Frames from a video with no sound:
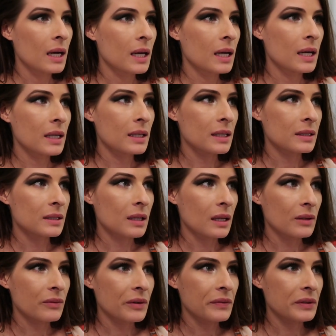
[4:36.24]
And that's
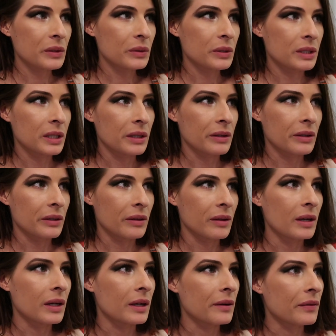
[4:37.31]
not a revolutionary
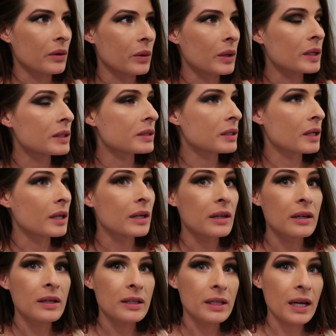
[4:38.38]
thing, of course.
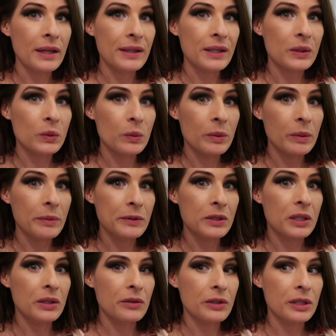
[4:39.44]
Like, yeah, that's what people
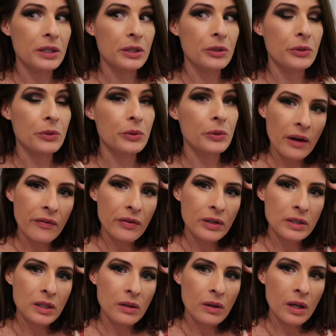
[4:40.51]
generally do. At
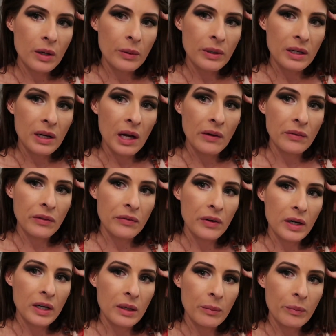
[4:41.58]
first, I thought I would never
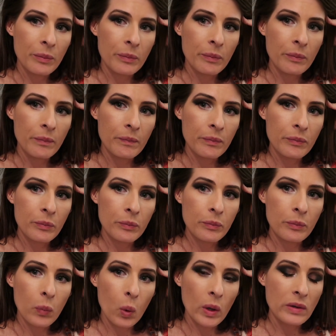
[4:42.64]
find a
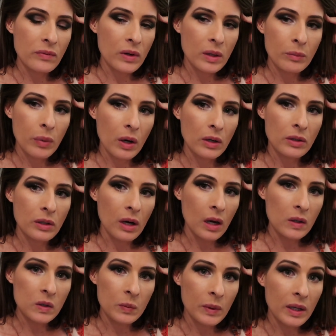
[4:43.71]
boyfriend, partner,
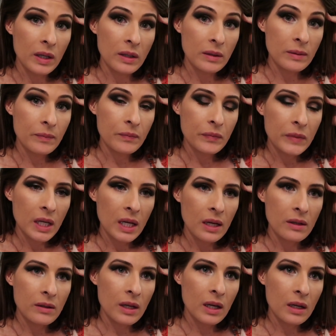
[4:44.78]
husband
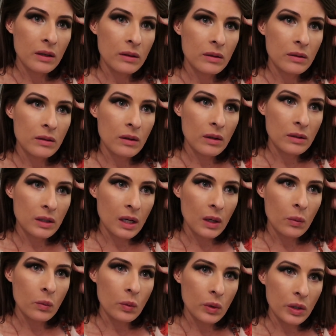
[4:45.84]
and then I thought that
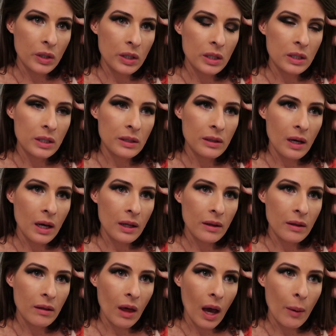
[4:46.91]
I would and
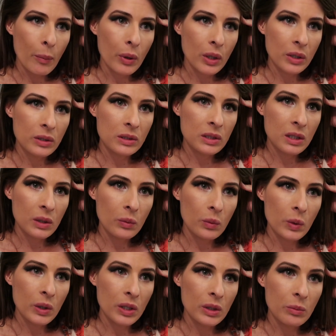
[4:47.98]
that that
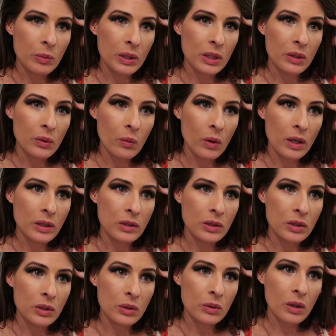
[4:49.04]
person would be the one
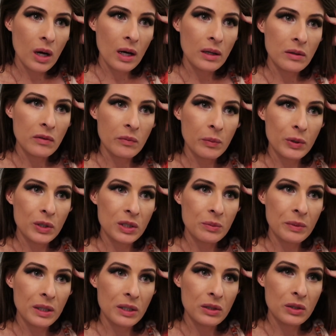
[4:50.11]
to kind of push
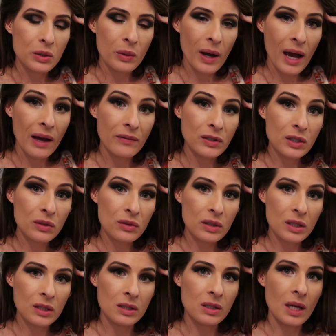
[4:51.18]
me to have
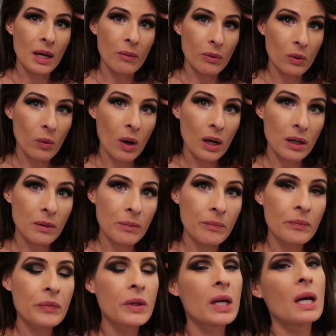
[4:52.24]
children because they would want
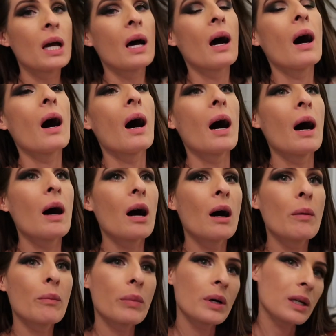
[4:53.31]
them.
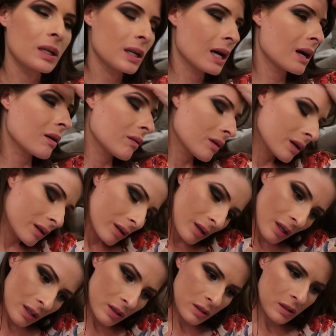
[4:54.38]
Um, but now I
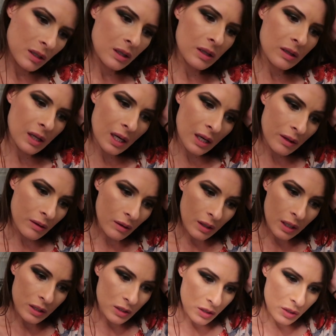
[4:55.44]
think I, then I
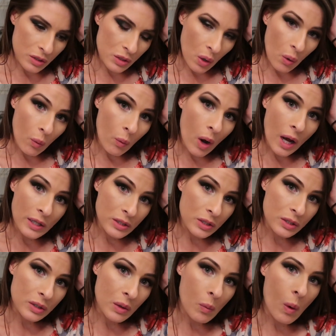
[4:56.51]
thought I just don't, I
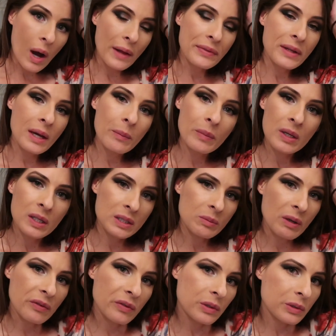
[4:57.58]
just don't want them because
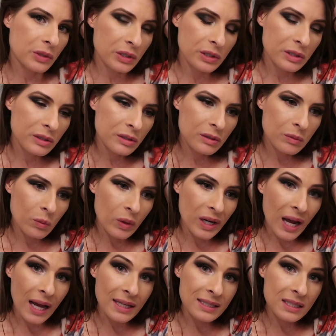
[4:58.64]
my future,
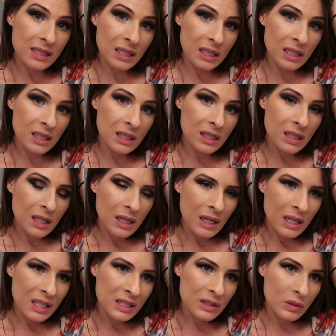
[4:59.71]
when I see it,
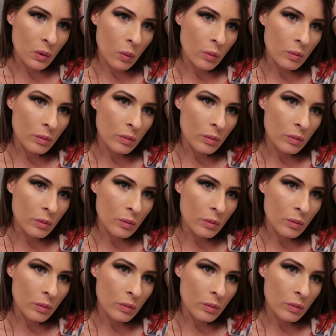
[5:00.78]
is,